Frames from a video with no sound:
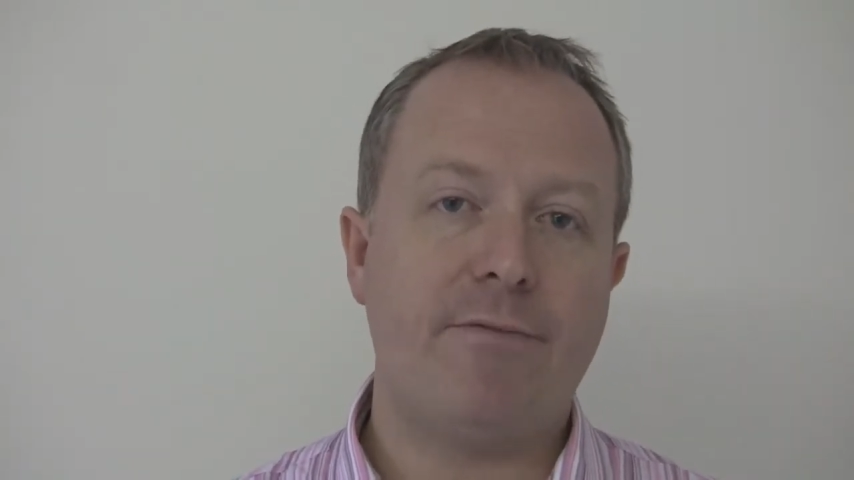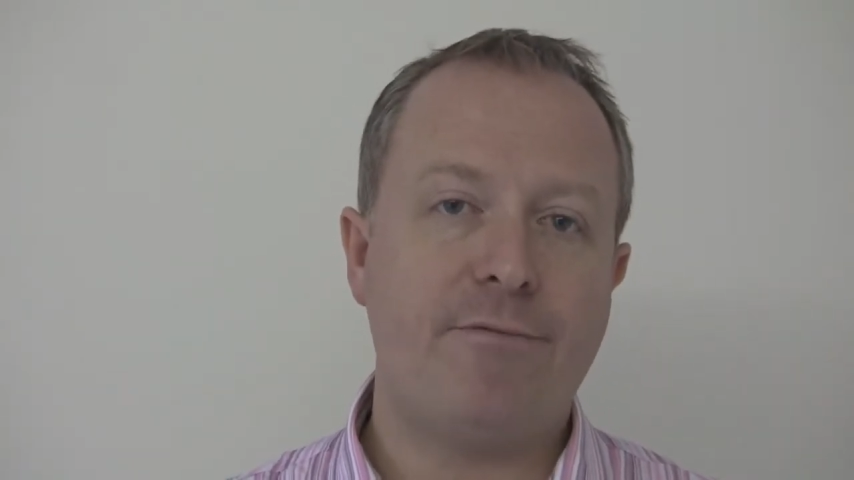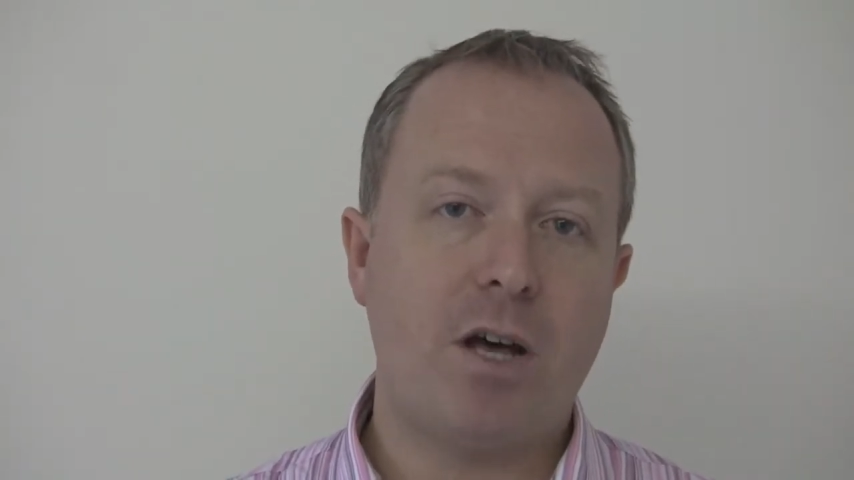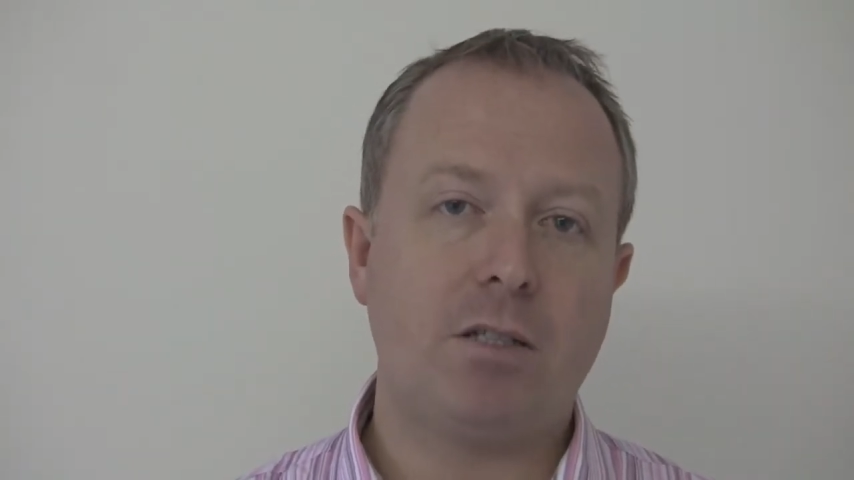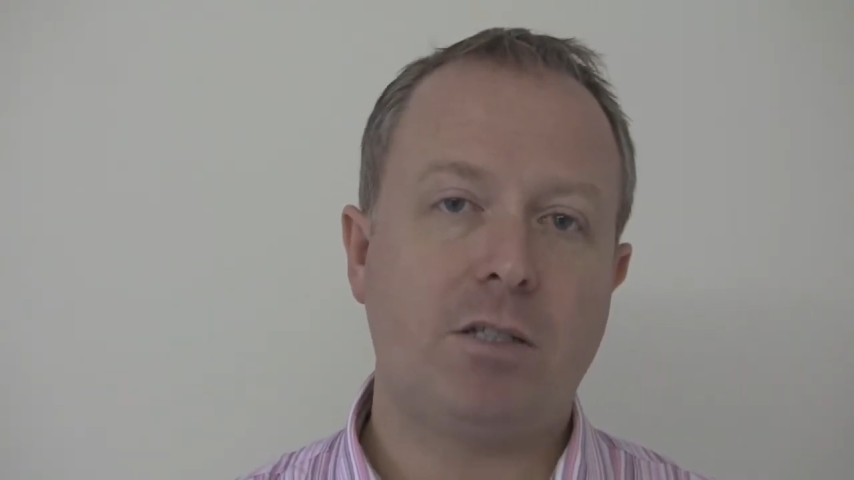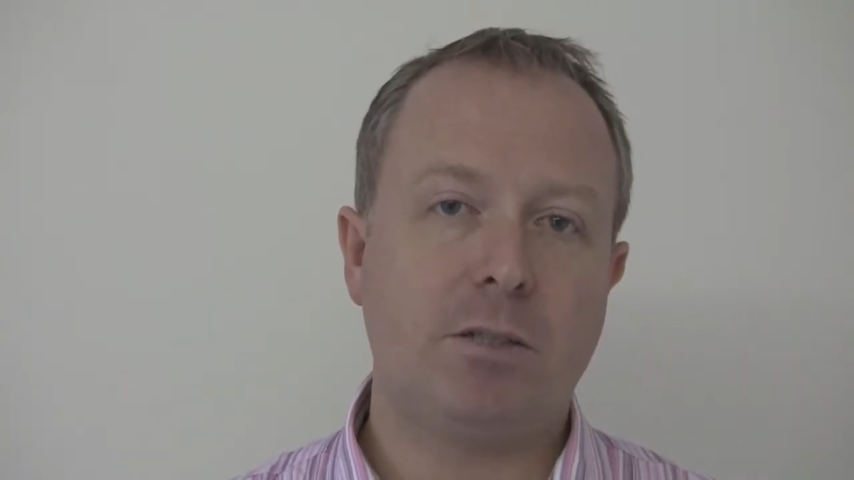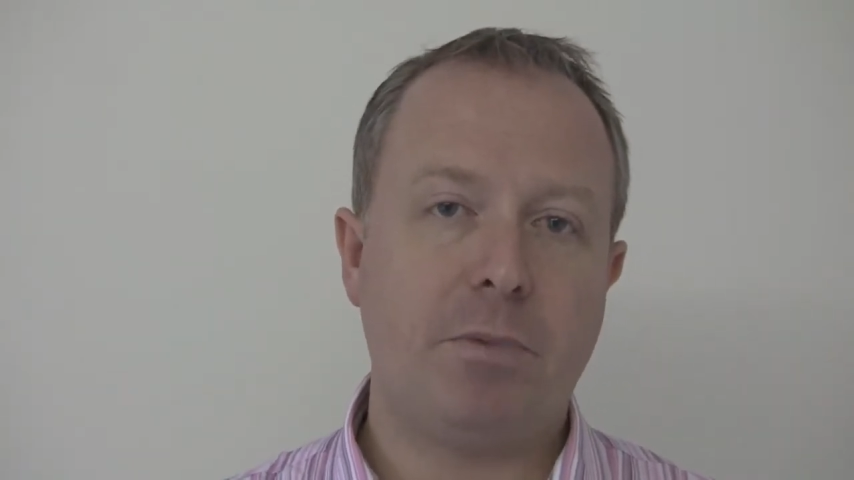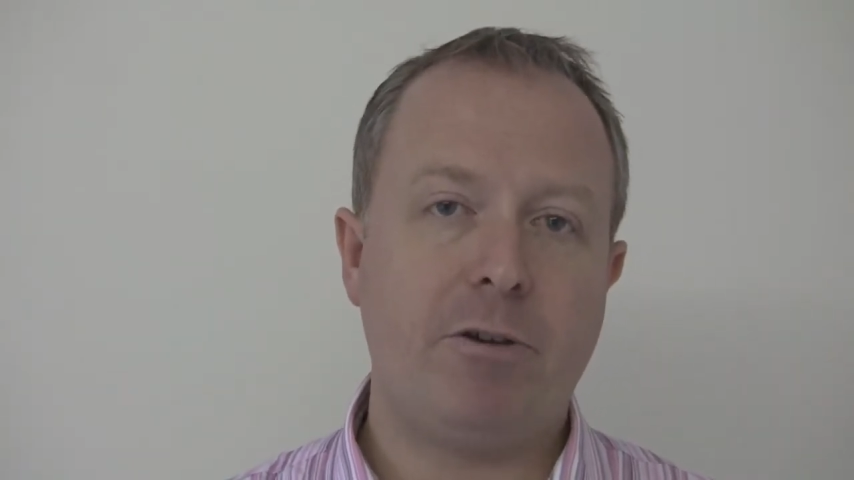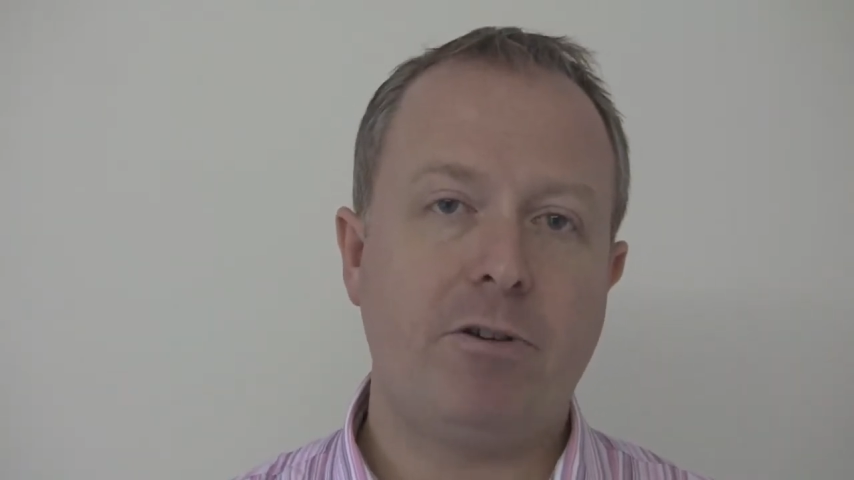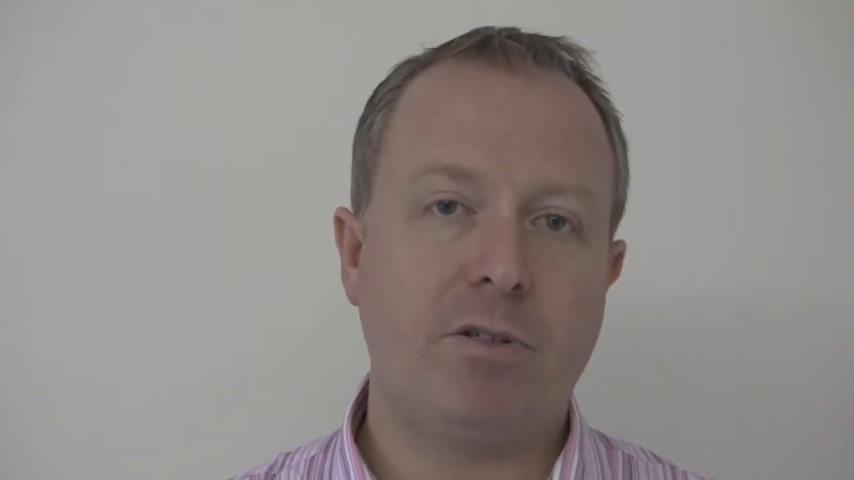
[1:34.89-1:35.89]

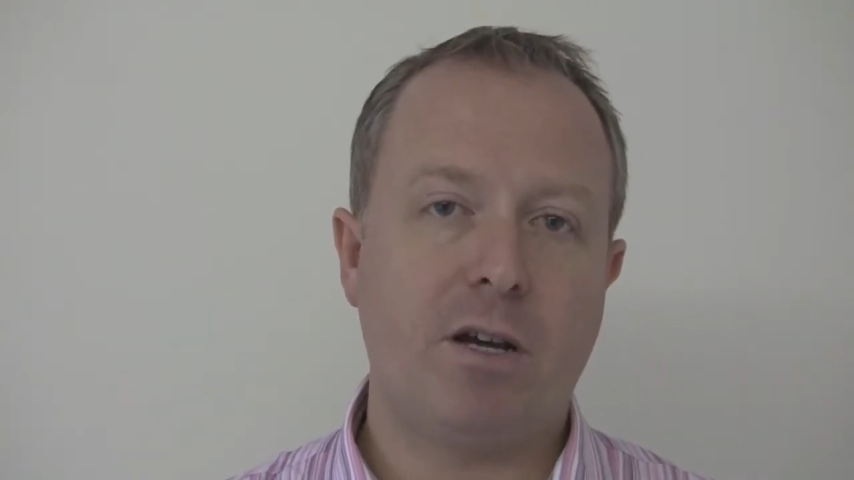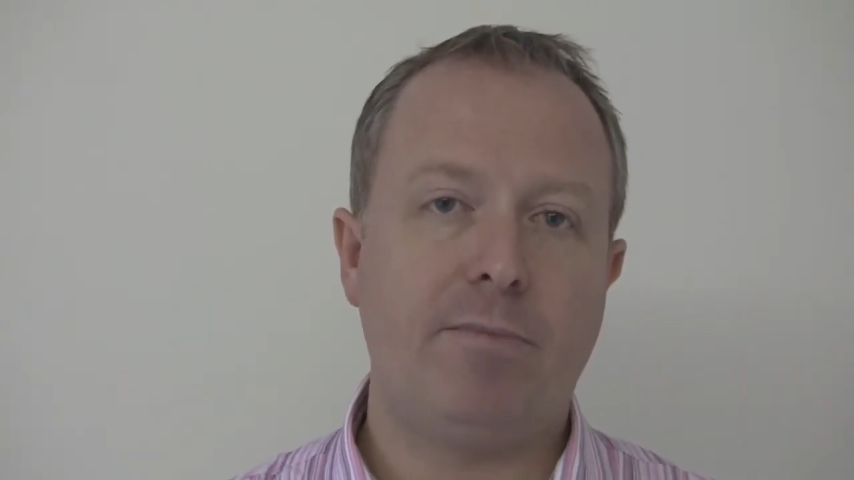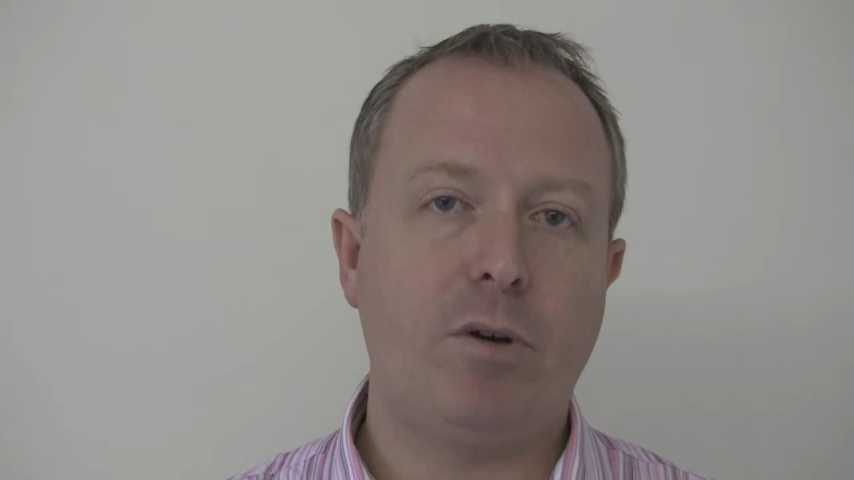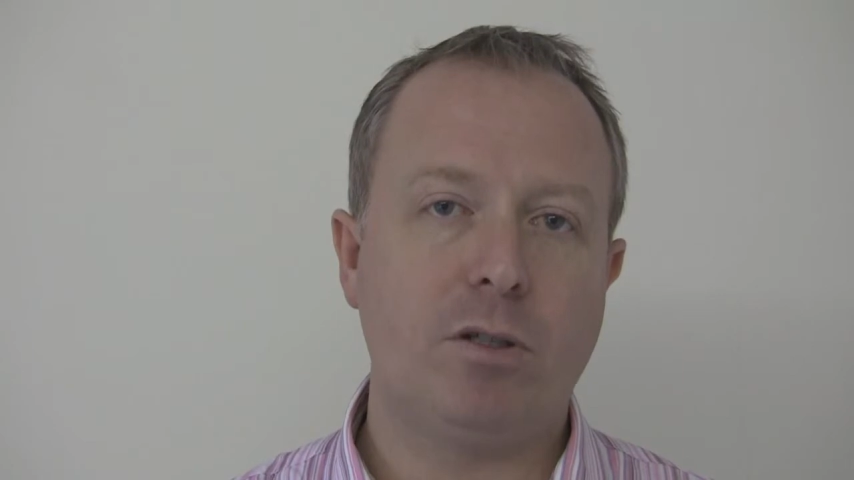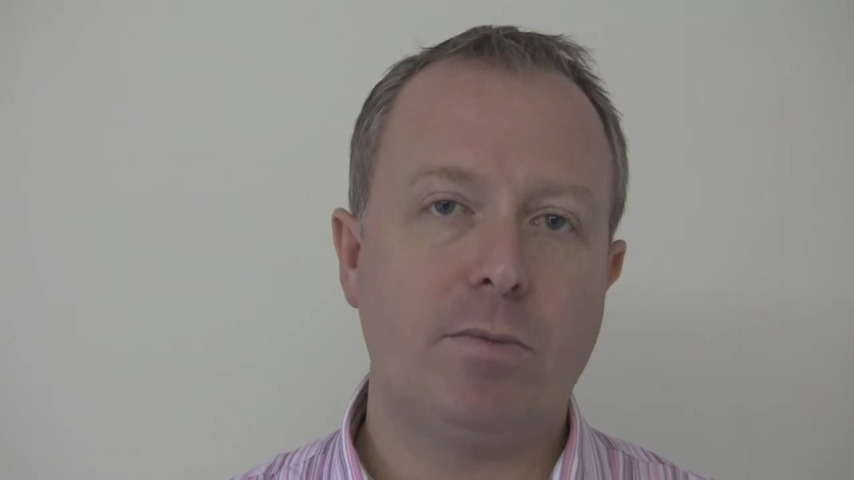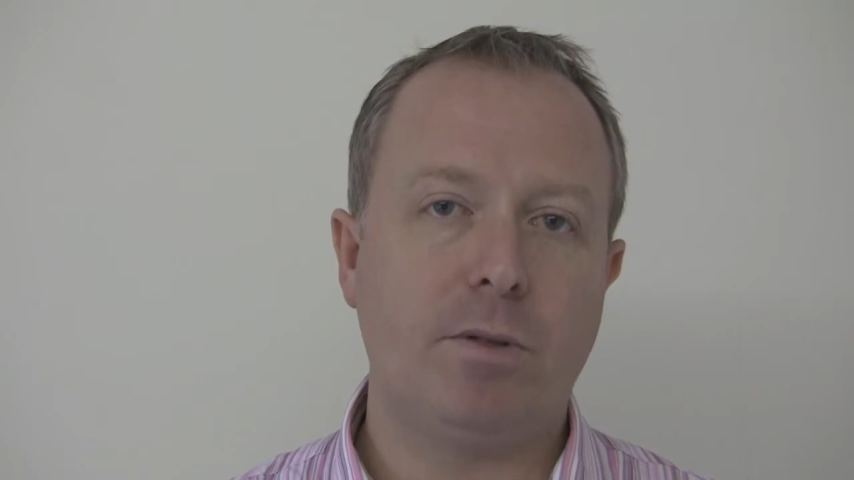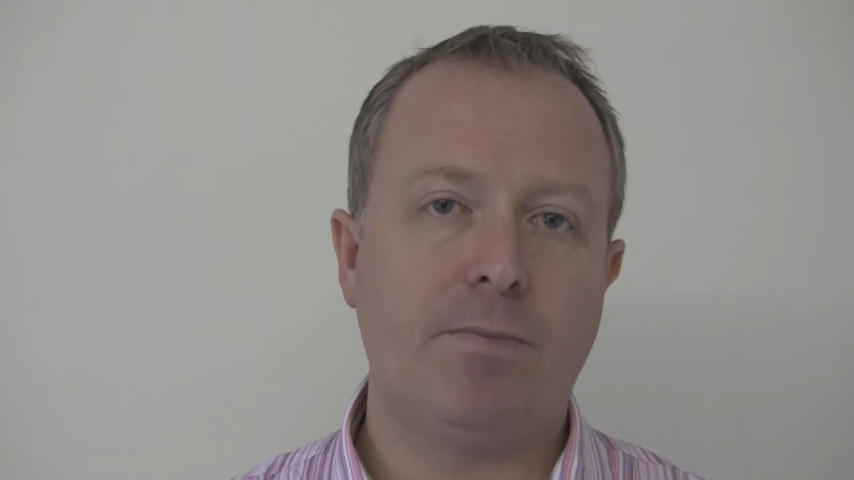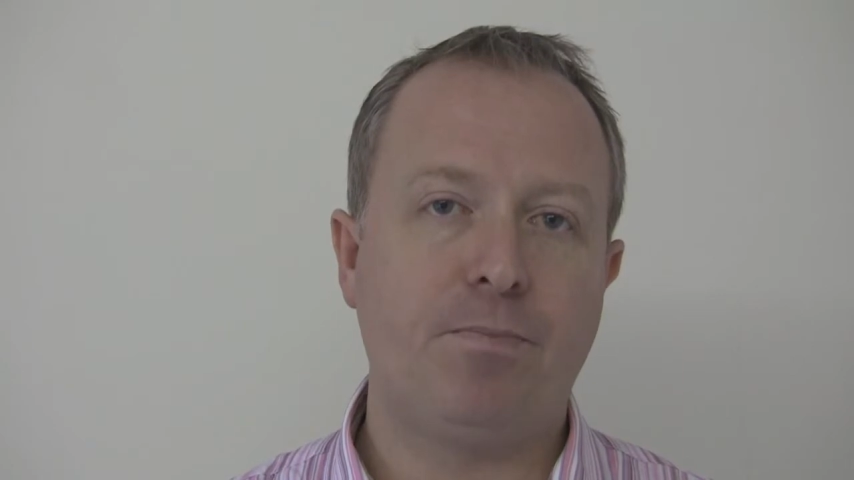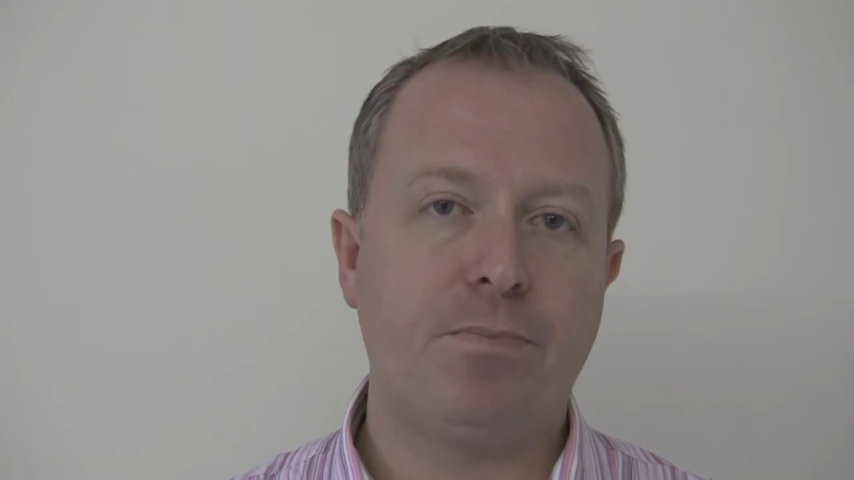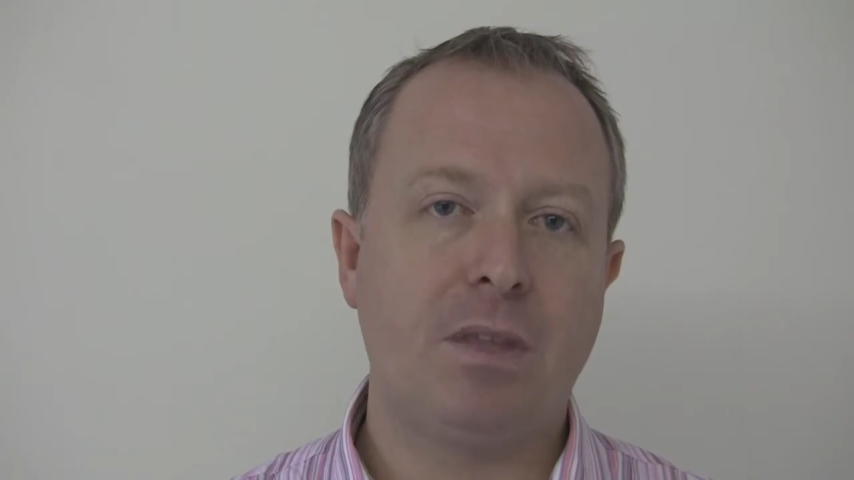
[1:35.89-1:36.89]
fastest period of time possible.